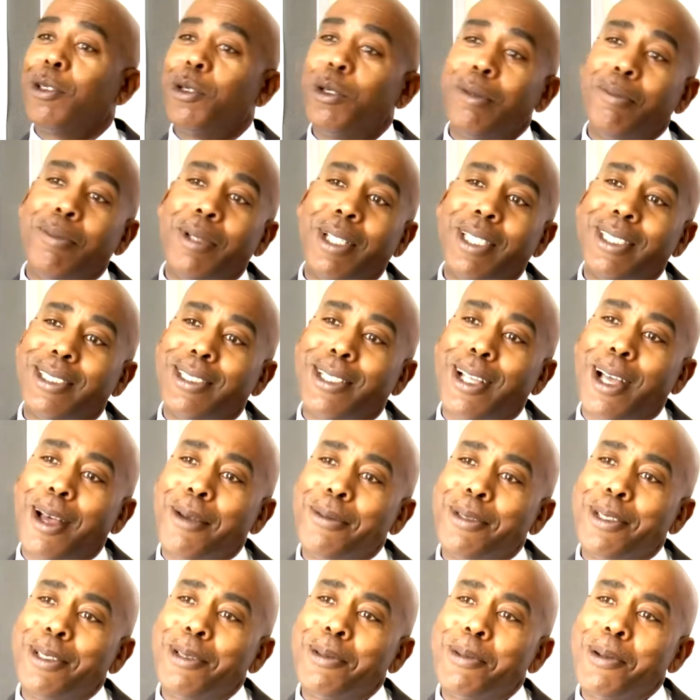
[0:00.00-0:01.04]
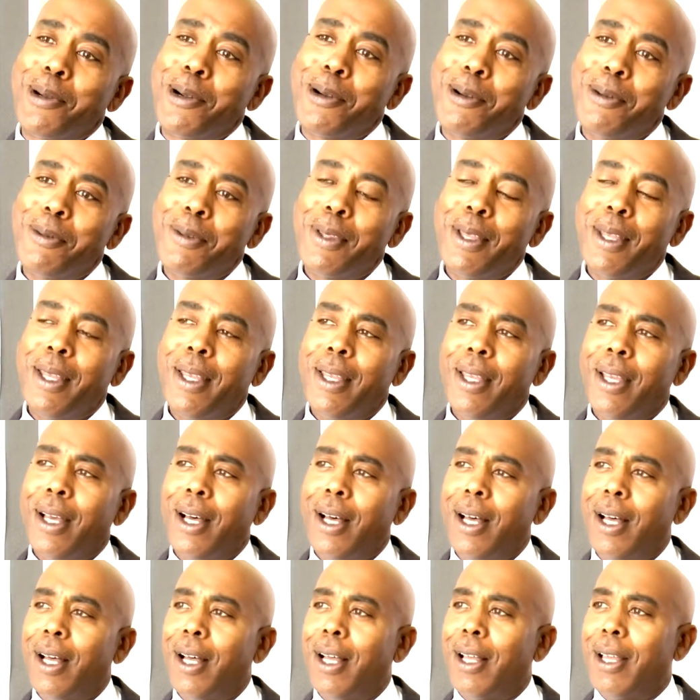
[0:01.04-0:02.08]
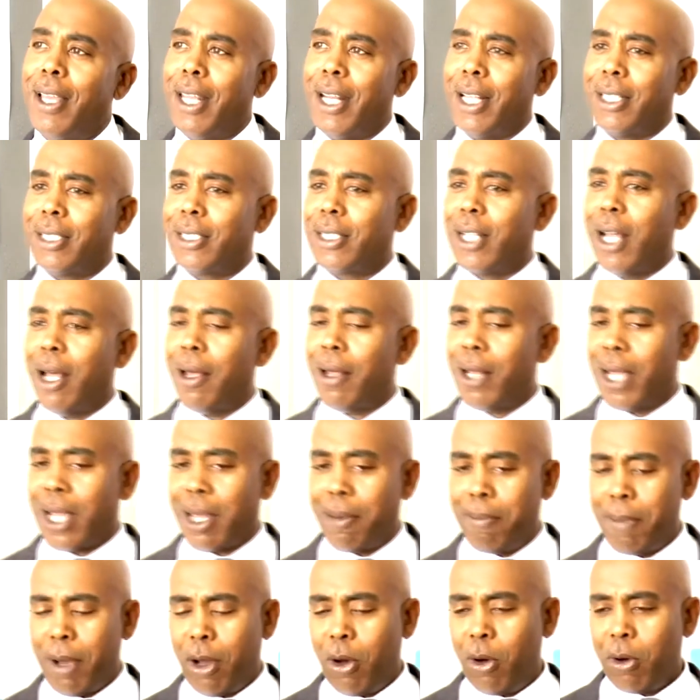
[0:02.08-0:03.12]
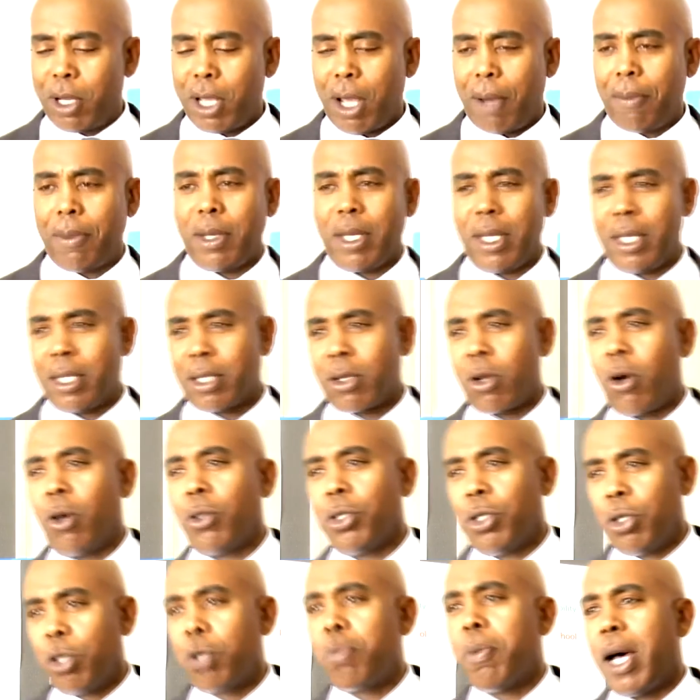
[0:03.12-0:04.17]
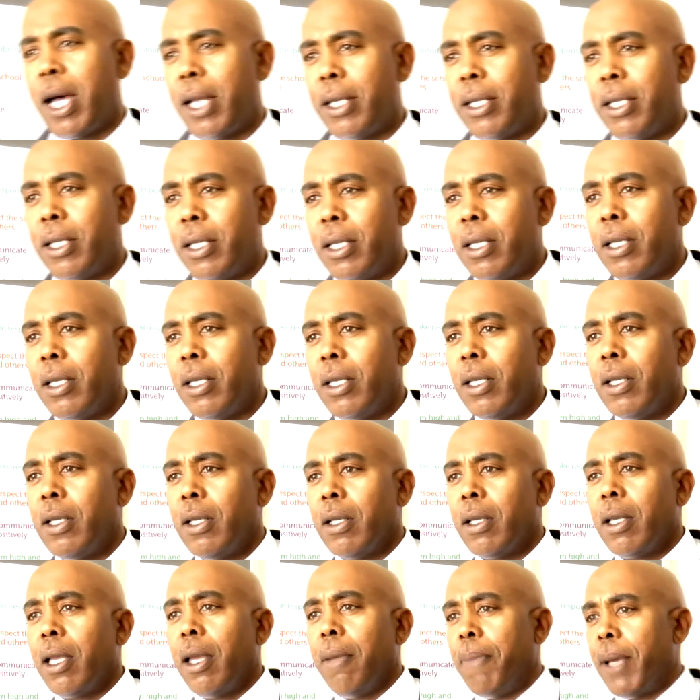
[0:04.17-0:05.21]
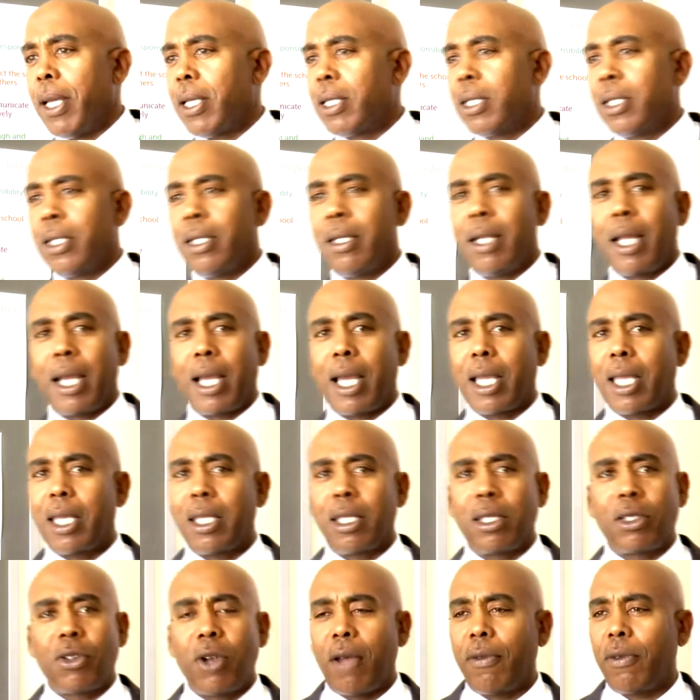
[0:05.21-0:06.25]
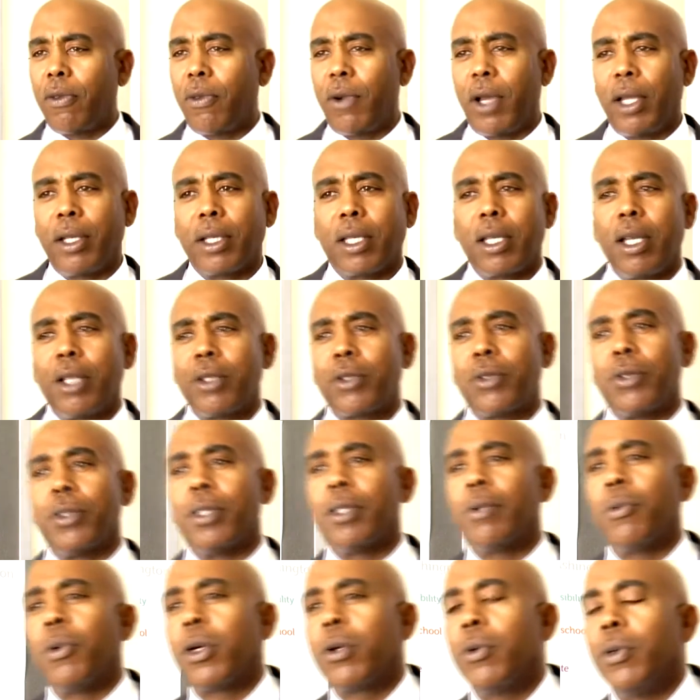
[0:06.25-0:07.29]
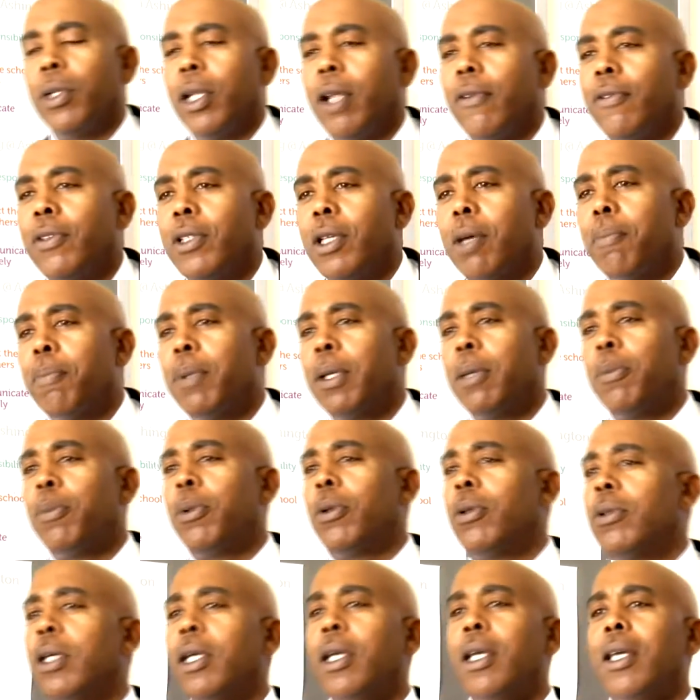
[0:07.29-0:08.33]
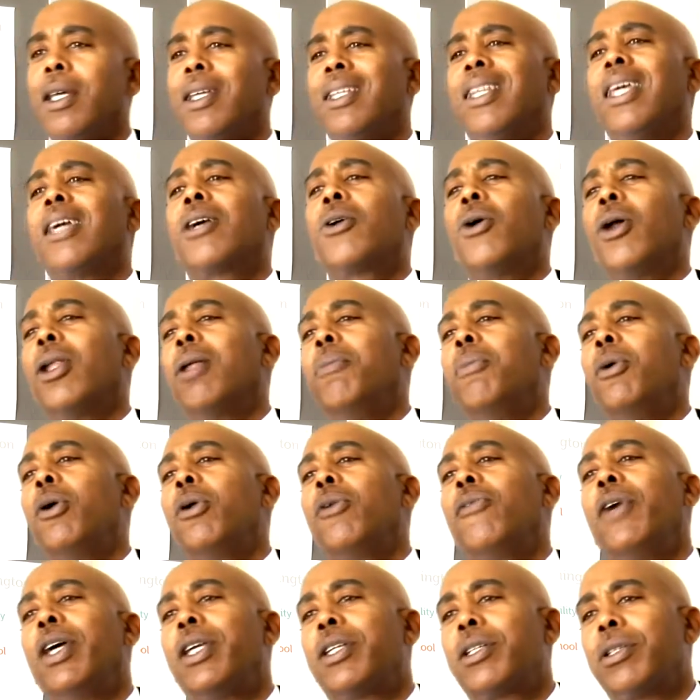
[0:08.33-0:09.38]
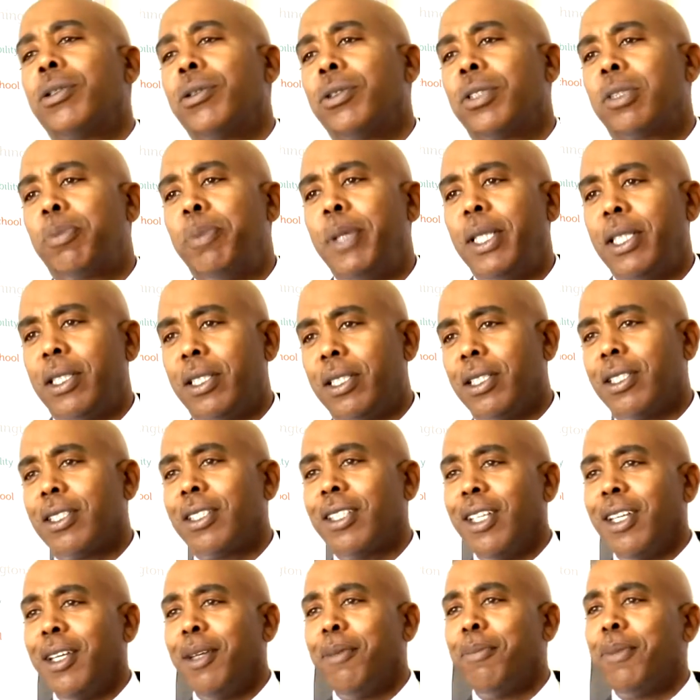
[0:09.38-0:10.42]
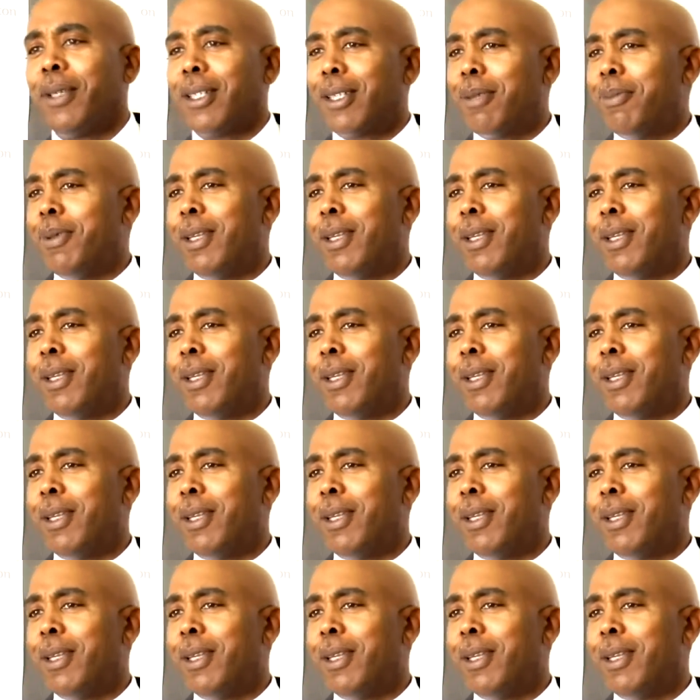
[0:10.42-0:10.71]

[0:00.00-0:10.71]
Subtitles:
two of the best jobs in the world. I got my own company, it's called Youth Minded. And basically, like, I get to travel around the country, work with lovely young people. They call it motivational speeches, but to